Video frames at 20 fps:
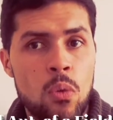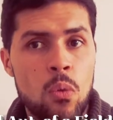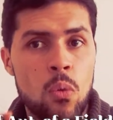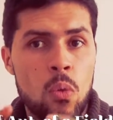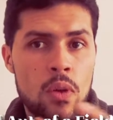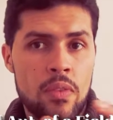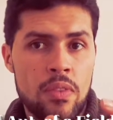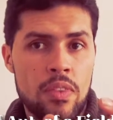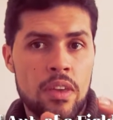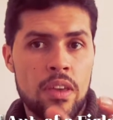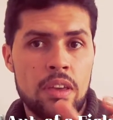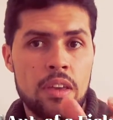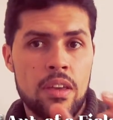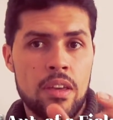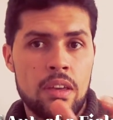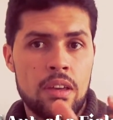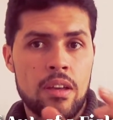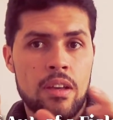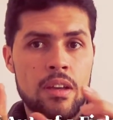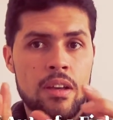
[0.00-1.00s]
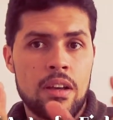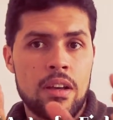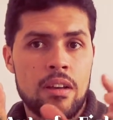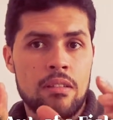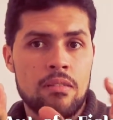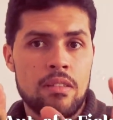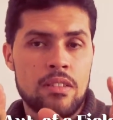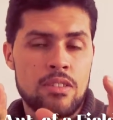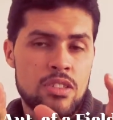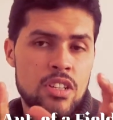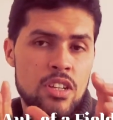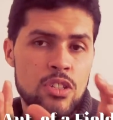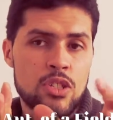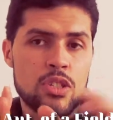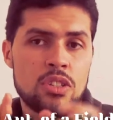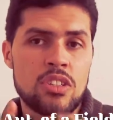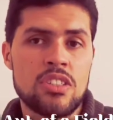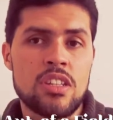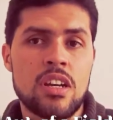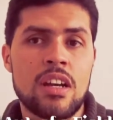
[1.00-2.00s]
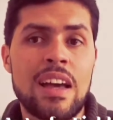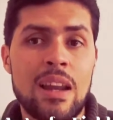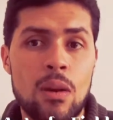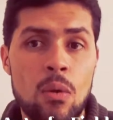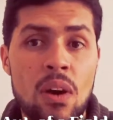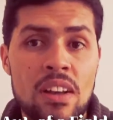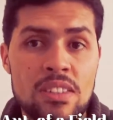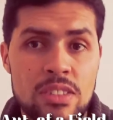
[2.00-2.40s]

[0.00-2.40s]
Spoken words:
when the extension is a Galois